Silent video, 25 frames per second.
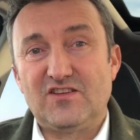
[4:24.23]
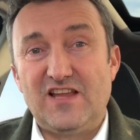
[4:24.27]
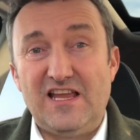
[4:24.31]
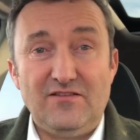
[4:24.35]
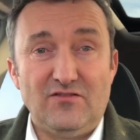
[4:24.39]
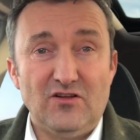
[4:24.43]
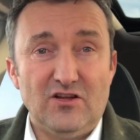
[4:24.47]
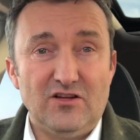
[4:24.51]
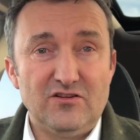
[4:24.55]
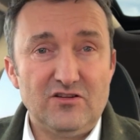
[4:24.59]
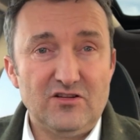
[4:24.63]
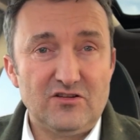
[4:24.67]

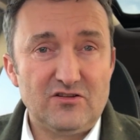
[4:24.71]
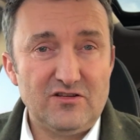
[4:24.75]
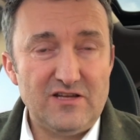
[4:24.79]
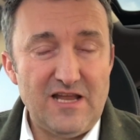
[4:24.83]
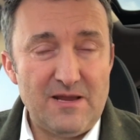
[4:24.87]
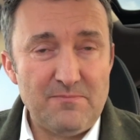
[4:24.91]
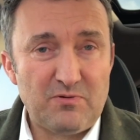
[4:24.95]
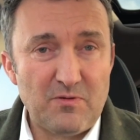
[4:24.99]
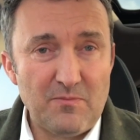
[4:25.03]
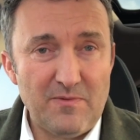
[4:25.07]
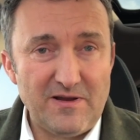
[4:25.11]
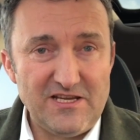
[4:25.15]
either
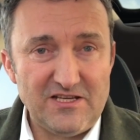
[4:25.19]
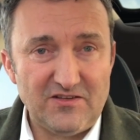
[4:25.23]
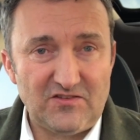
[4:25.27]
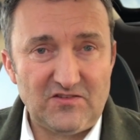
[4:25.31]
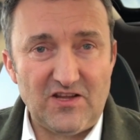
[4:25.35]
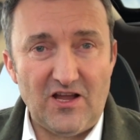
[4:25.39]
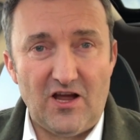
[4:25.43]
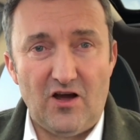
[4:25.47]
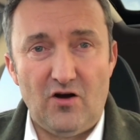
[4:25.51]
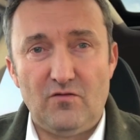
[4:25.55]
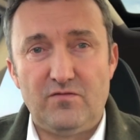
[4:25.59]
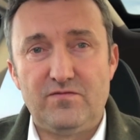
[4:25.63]
implement
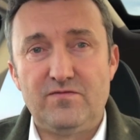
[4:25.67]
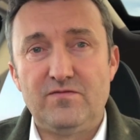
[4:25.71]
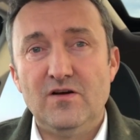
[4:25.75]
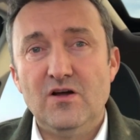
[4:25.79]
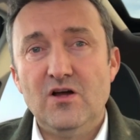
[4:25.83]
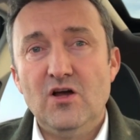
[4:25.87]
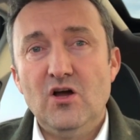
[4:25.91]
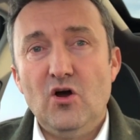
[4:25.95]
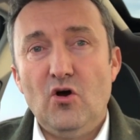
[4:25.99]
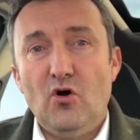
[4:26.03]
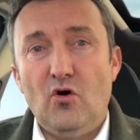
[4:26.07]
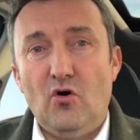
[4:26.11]
yourself
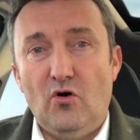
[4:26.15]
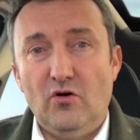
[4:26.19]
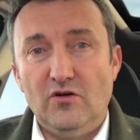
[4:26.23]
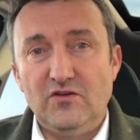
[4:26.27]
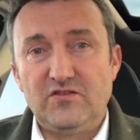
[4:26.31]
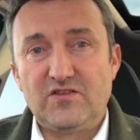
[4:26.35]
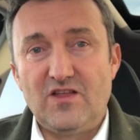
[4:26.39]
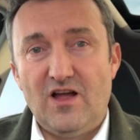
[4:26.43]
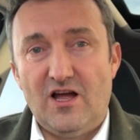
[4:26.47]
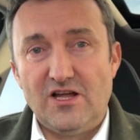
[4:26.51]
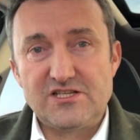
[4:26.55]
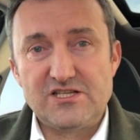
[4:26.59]

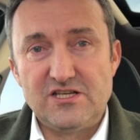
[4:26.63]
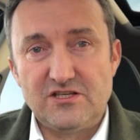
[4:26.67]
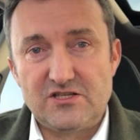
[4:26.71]
or start